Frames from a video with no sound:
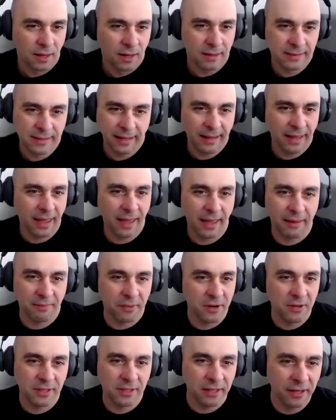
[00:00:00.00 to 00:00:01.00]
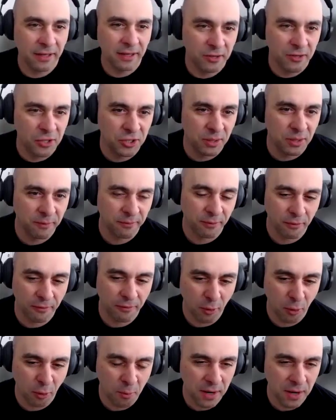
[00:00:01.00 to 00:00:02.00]
It's like, hey, there's an internship for
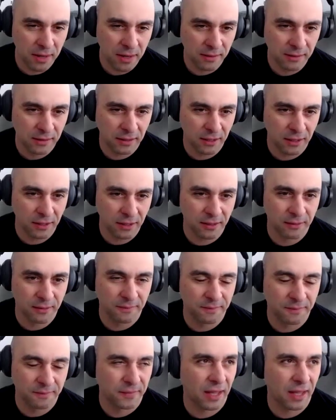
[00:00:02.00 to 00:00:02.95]
4 months here.